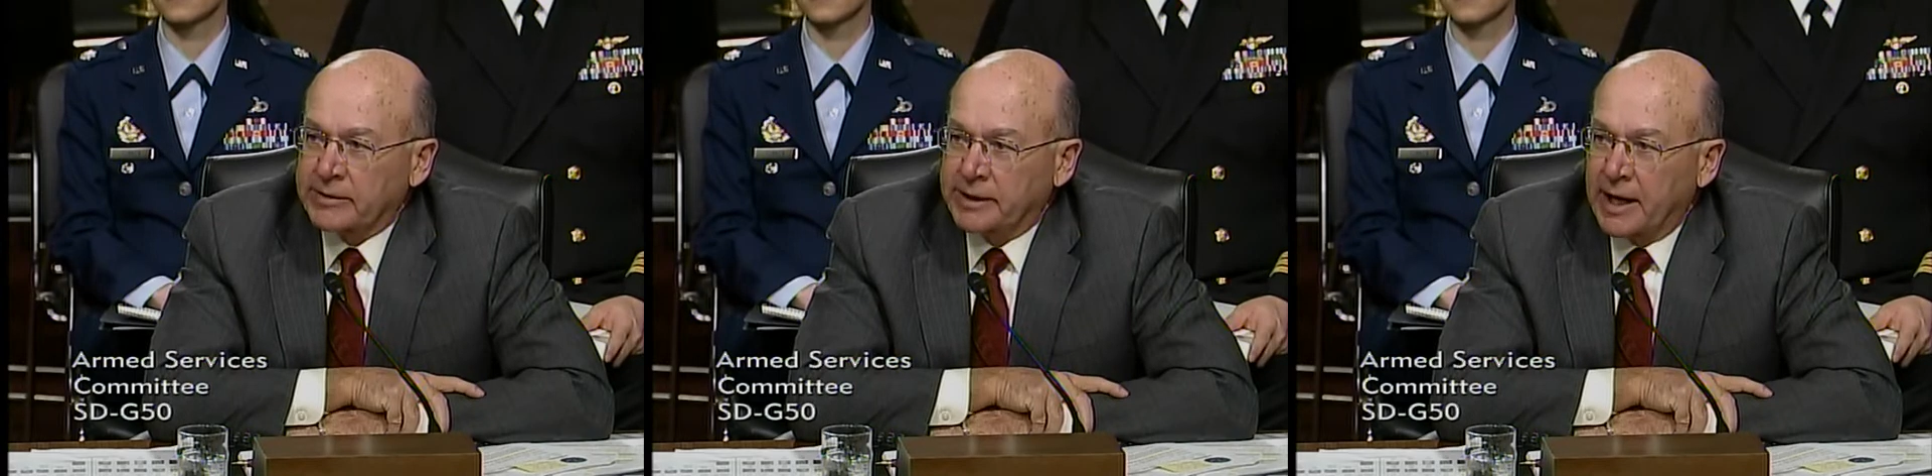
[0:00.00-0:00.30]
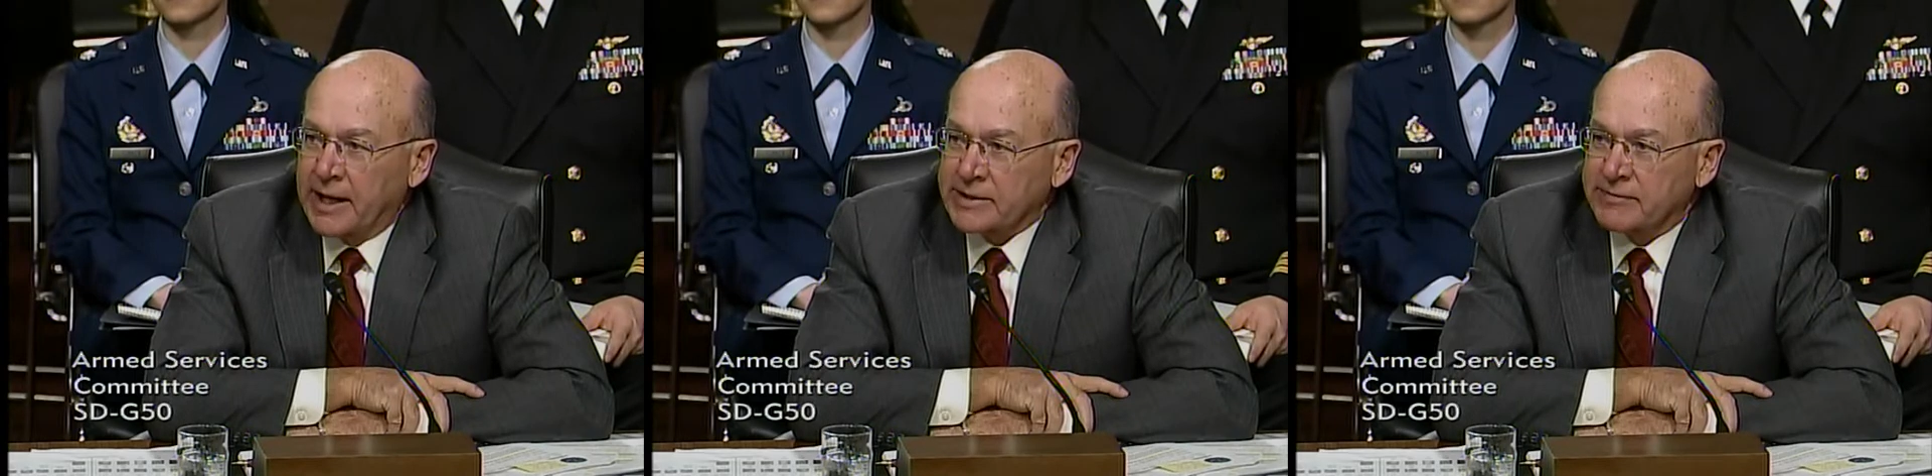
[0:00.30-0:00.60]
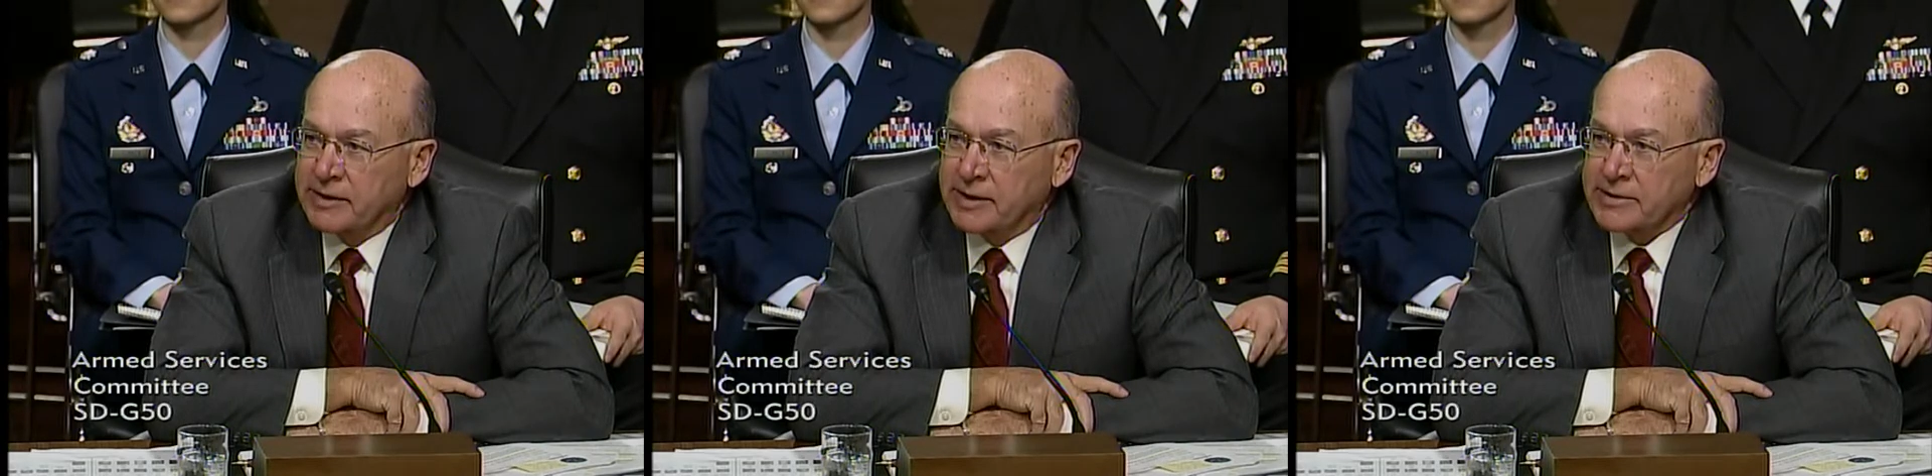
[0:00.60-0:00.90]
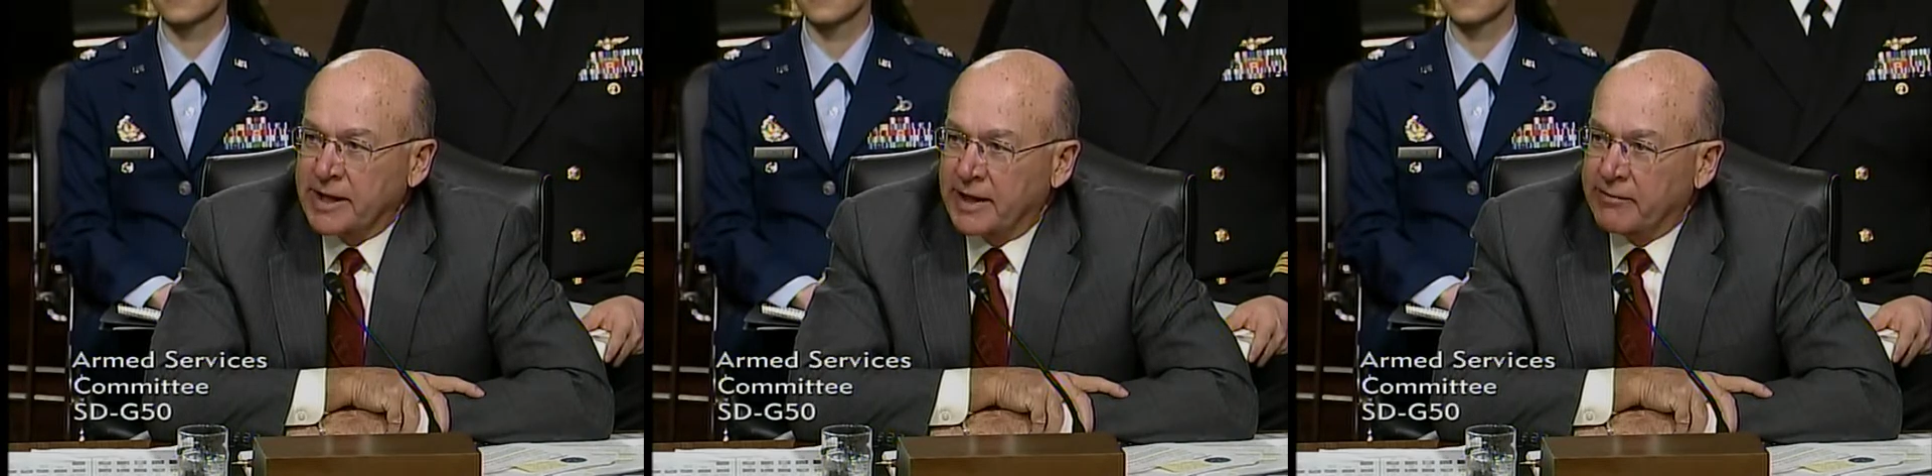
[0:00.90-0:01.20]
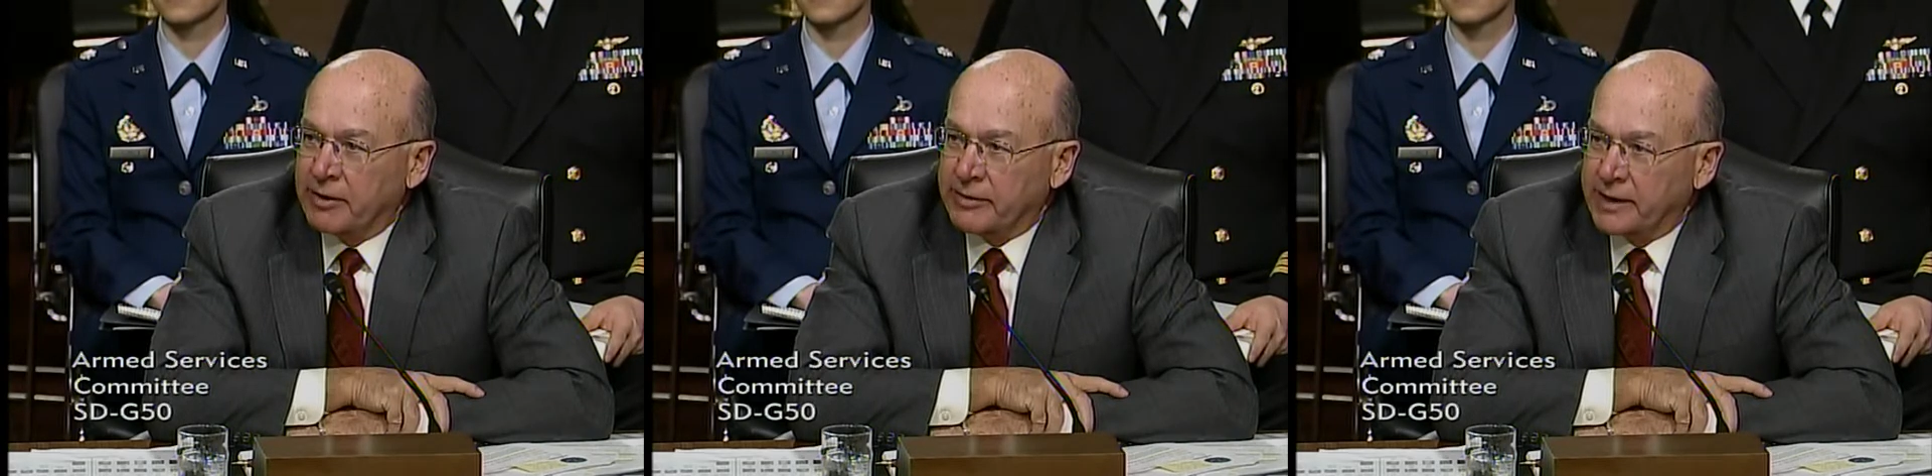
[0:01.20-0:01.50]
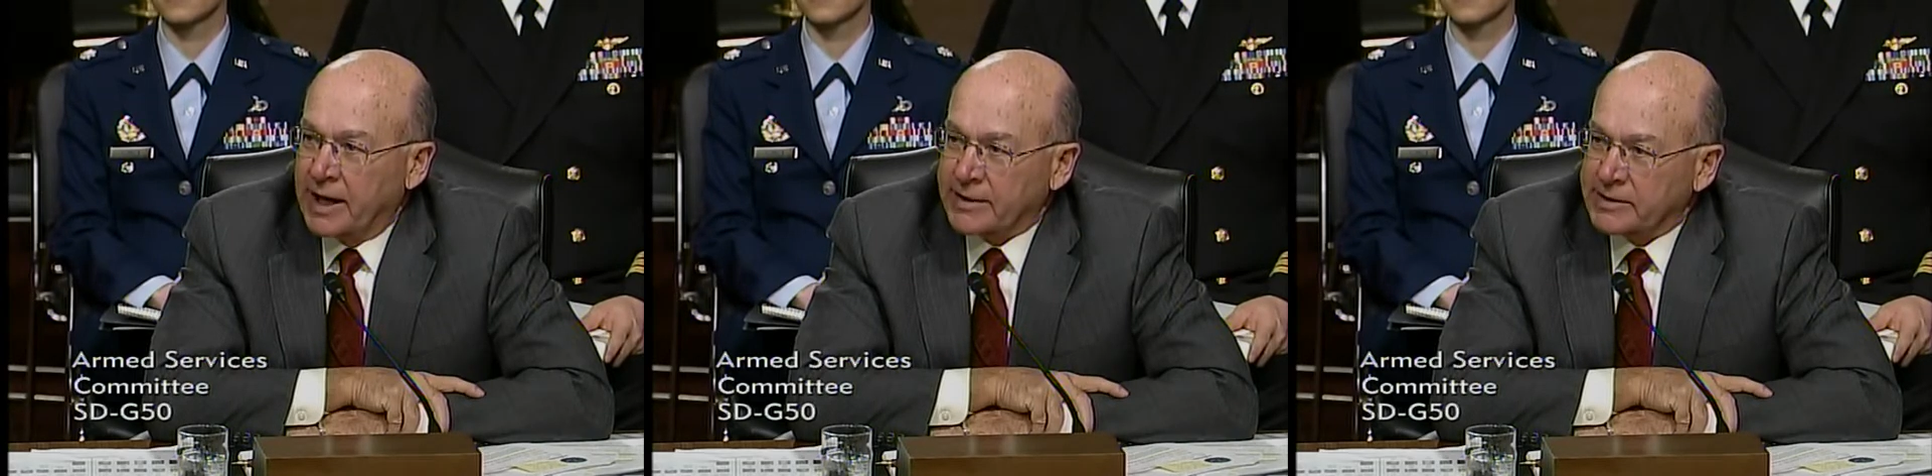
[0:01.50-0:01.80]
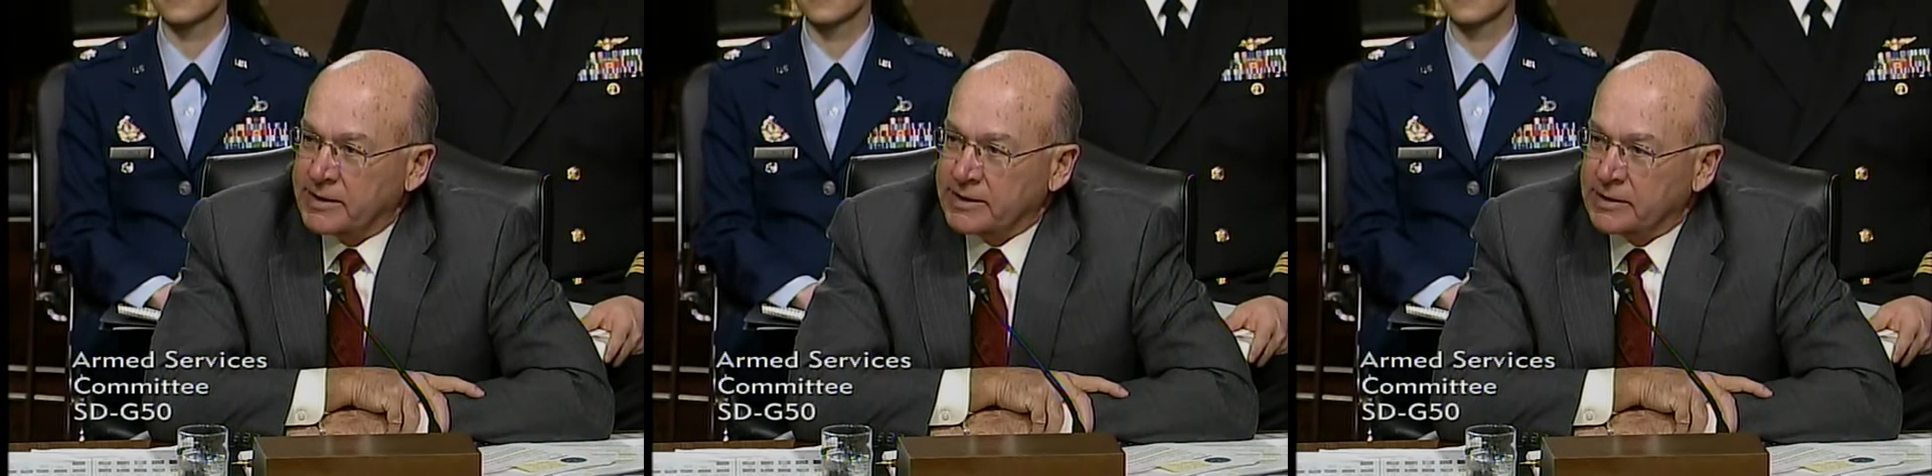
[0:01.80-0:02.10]
dots if he doesn't have all the dots
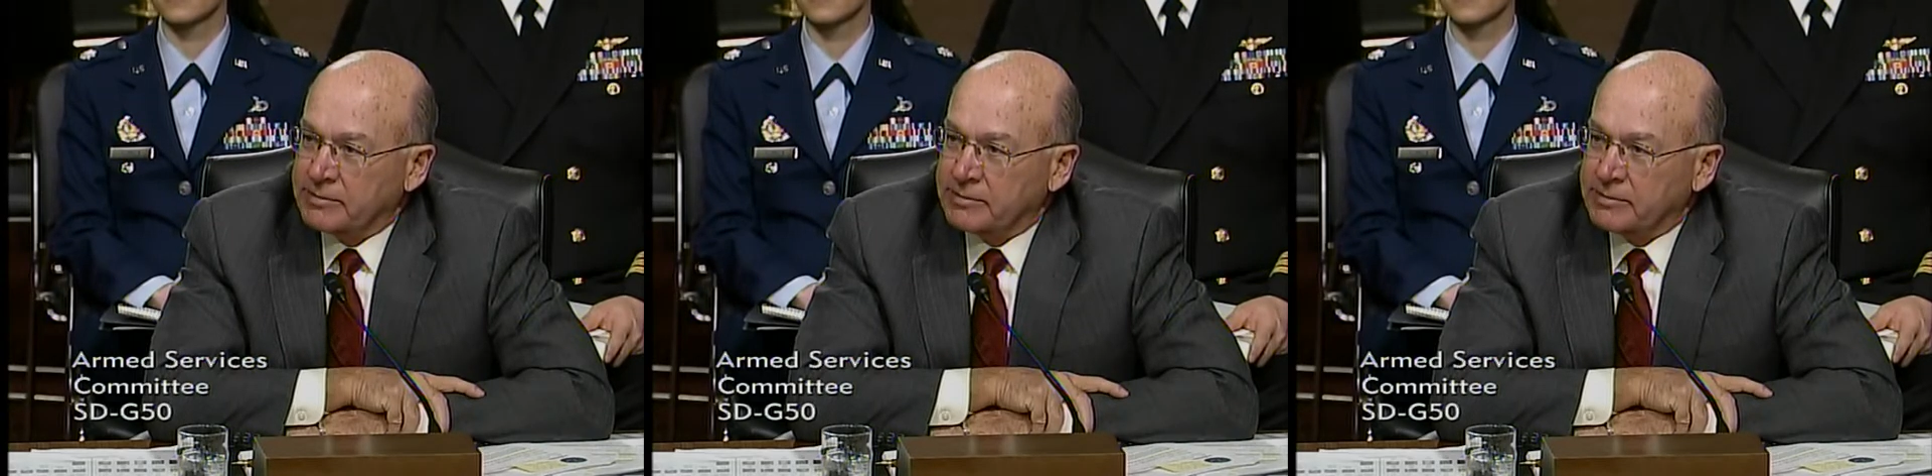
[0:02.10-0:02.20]
in his